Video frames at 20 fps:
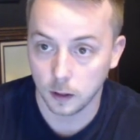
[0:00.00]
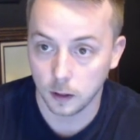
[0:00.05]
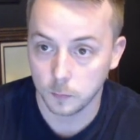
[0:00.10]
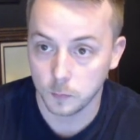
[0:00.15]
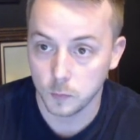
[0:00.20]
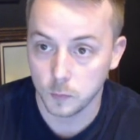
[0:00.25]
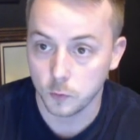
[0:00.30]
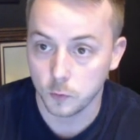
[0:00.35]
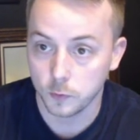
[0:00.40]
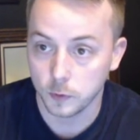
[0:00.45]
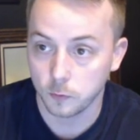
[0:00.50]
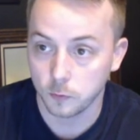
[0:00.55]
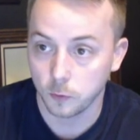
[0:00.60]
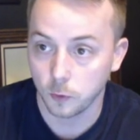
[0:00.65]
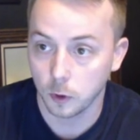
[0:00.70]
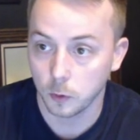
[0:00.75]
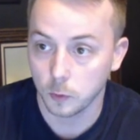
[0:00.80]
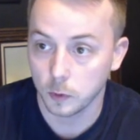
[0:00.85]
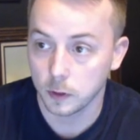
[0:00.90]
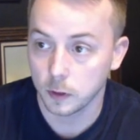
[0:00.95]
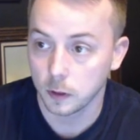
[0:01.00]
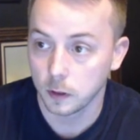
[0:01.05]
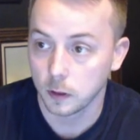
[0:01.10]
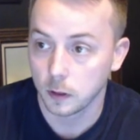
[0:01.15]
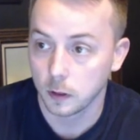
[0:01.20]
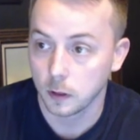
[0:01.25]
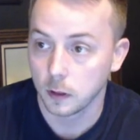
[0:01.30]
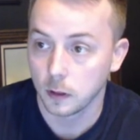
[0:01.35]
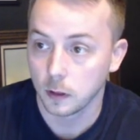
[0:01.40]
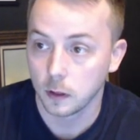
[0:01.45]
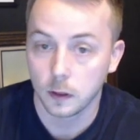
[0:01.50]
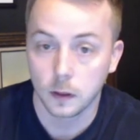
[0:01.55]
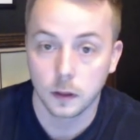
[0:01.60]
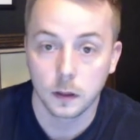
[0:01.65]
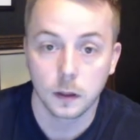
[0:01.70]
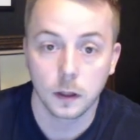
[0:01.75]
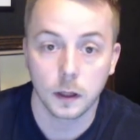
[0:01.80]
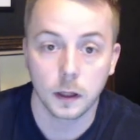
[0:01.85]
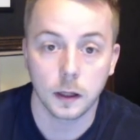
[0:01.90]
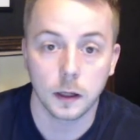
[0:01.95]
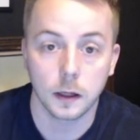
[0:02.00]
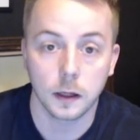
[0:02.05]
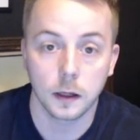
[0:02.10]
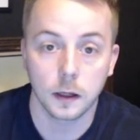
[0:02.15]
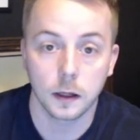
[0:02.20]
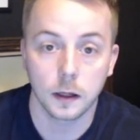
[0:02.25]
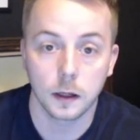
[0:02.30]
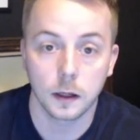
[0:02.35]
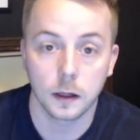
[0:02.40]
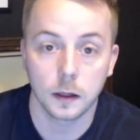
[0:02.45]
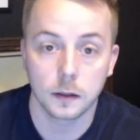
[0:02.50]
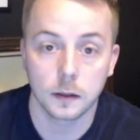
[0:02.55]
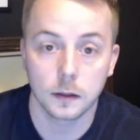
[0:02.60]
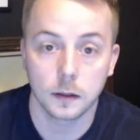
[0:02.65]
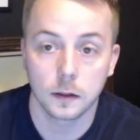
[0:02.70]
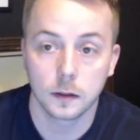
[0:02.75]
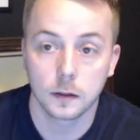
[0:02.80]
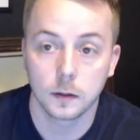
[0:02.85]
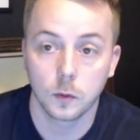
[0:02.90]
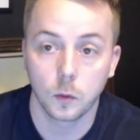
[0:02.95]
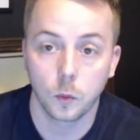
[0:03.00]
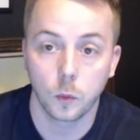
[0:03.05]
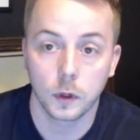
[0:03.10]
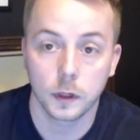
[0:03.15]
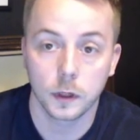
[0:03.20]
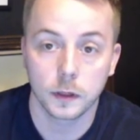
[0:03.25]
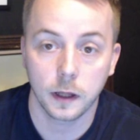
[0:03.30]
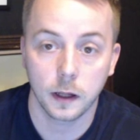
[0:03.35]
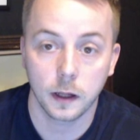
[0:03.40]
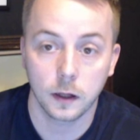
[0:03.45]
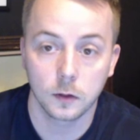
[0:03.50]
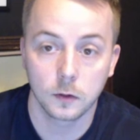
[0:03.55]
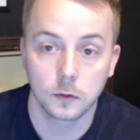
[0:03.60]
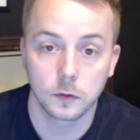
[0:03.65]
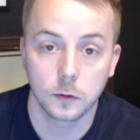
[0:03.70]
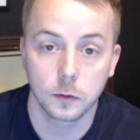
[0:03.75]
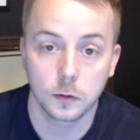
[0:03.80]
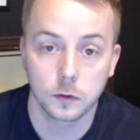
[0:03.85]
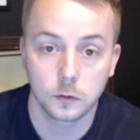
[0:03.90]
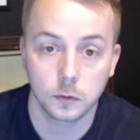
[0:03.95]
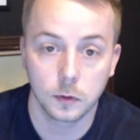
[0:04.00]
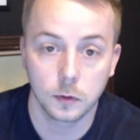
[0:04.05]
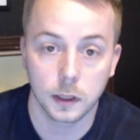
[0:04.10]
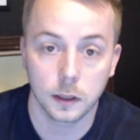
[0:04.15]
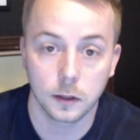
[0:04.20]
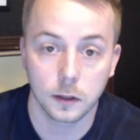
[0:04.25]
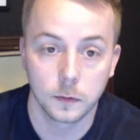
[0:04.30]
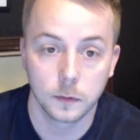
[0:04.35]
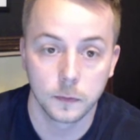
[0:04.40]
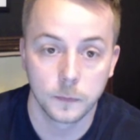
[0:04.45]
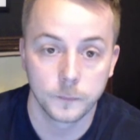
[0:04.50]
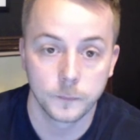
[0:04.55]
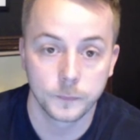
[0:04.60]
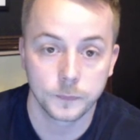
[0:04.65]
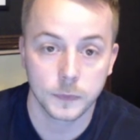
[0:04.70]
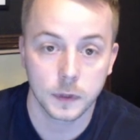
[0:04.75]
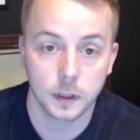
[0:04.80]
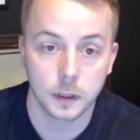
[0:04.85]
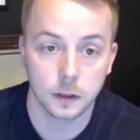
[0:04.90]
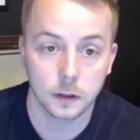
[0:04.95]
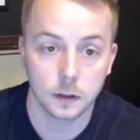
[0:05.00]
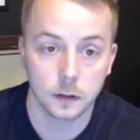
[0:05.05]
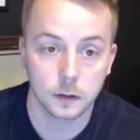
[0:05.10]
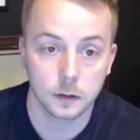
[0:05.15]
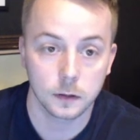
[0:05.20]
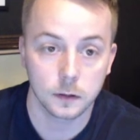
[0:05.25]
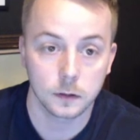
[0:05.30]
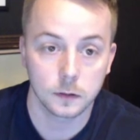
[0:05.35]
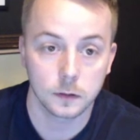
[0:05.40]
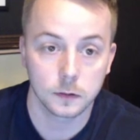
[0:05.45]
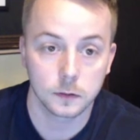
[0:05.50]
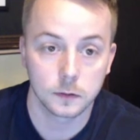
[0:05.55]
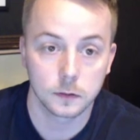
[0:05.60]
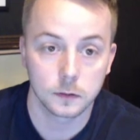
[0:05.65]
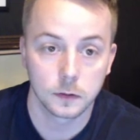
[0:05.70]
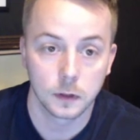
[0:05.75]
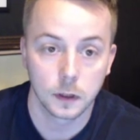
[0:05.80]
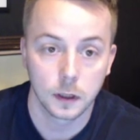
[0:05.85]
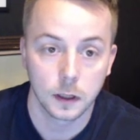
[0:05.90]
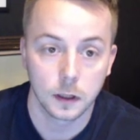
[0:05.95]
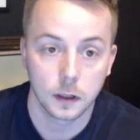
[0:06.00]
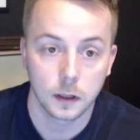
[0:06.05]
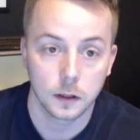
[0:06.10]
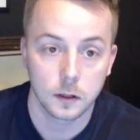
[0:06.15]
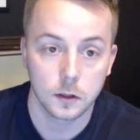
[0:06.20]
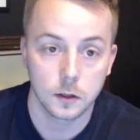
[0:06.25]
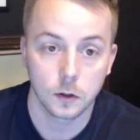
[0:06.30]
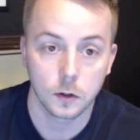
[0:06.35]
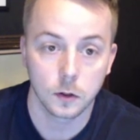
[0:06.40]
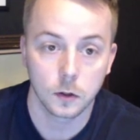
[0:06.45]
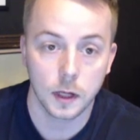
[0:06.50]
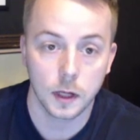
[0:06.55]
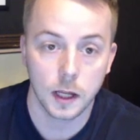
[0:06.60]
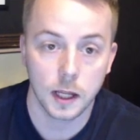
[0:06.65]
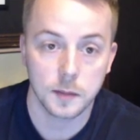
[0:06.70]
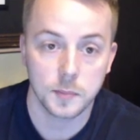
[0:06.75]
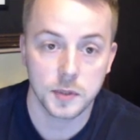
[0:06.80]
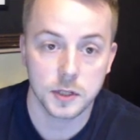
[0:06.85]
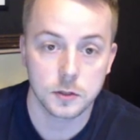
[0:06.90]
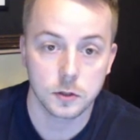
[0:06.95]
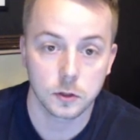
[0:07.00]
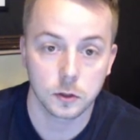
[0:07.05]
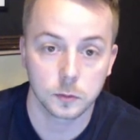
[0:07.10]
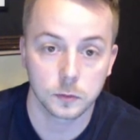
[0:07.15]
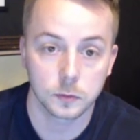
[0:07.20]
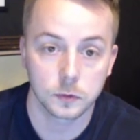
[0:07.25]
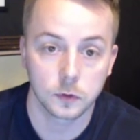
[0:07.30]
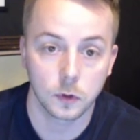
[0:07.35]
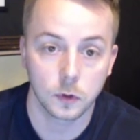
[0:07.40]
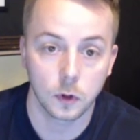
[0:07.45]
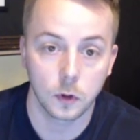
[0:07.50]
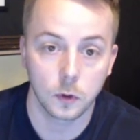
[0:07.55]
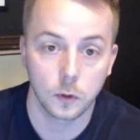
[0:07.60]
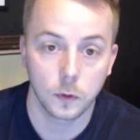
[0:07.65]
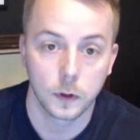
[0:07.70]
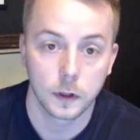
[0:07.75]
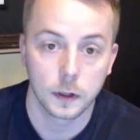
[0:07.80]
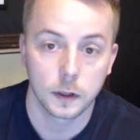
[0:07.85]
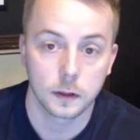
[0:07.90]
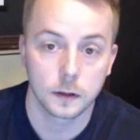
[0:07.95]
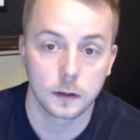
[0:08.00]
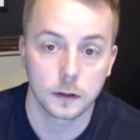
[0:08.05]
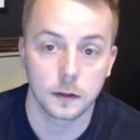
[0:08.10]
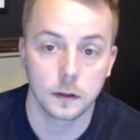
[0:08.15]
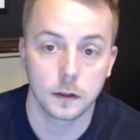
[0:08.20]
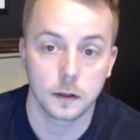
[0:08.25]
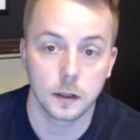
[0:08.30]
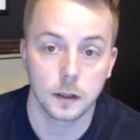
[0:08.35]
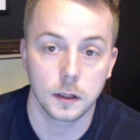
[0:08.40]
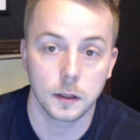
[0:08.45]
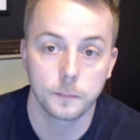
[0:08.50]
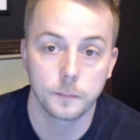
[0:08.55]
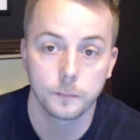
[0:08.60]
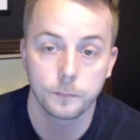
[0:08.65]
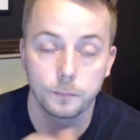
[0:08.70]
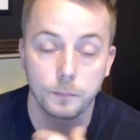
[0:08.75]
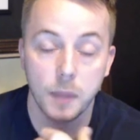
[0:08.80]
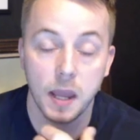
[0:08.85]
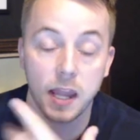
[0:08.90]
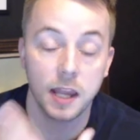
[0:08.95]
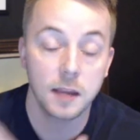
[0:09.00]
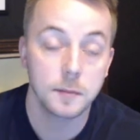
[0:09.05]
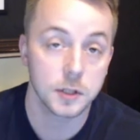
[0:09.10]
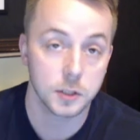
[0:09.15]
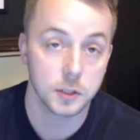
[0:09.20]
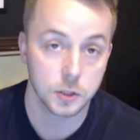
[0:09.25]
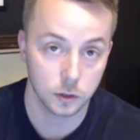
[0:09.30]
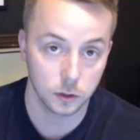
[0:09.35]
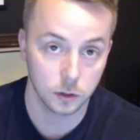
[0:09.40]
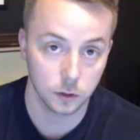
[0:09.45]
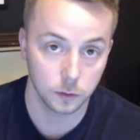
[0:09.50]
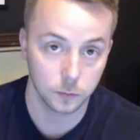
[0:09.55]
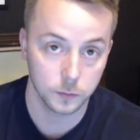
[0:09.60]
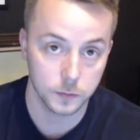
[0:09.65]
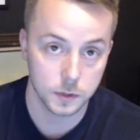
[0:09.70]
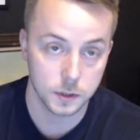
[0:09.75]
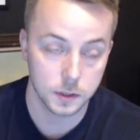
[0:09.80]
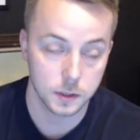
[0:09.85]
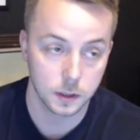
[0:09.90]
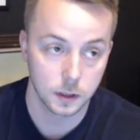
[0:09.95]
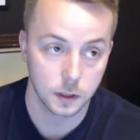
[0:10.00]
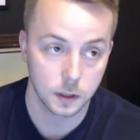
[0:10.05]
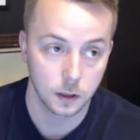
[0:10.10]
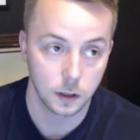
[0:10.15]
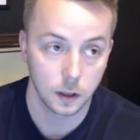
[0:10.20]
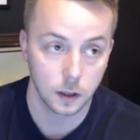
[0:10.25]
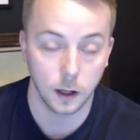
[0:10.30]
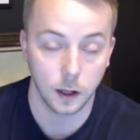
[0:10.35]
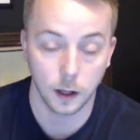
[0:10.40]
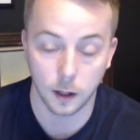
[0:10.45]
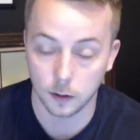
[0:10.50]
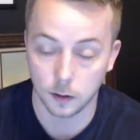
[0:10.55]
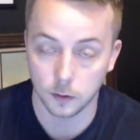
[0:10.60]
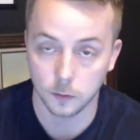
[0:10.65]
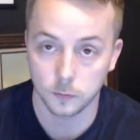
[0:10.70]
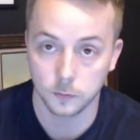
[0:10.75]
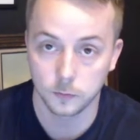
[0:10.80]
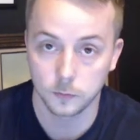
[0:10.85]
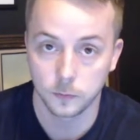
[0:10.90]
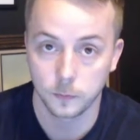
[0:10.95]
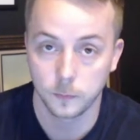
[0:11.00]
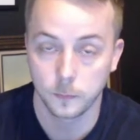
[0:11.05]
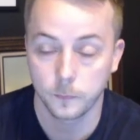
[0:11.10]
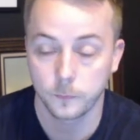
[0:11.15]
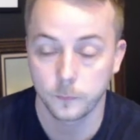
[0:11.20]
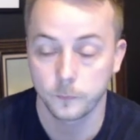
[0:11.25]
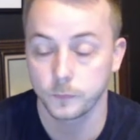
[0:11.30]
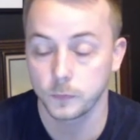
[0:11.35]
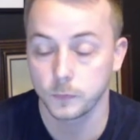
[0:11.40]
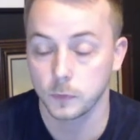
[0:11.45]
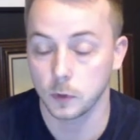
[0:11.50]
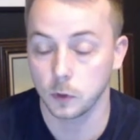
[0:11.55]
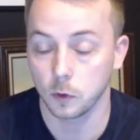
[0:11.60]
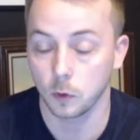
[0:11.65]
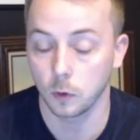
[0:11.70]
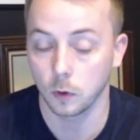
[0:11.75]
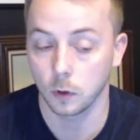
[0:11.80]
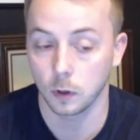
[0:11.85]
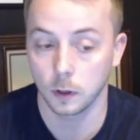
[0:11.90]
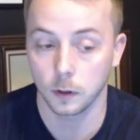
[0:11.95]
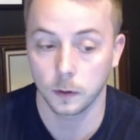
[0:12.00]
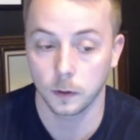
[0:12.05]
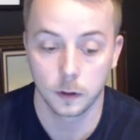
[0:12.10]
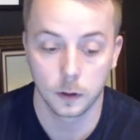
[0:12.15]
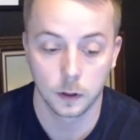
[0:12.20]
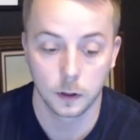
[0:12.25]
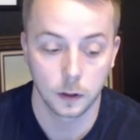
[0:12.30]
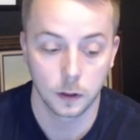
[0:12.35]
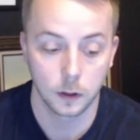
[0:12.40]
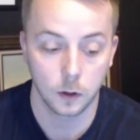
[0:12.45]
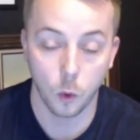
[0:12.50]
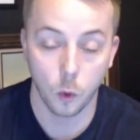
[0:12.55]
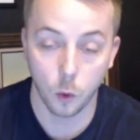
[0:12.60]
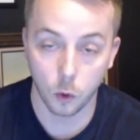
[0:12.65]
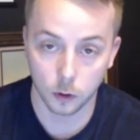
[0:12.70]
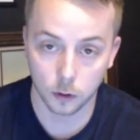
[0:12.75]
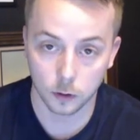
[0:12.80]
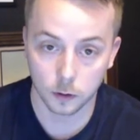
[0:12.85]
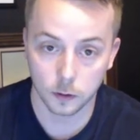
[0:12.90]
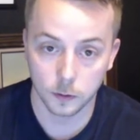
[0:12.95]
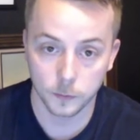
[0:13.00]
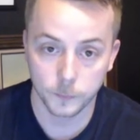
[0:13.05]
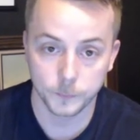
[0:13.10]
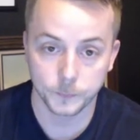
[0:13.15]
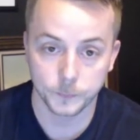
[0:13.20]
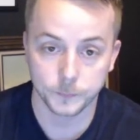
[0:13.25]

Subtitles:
moving forward. And what it tells you as well is your AP terms, so the payment terms of your order.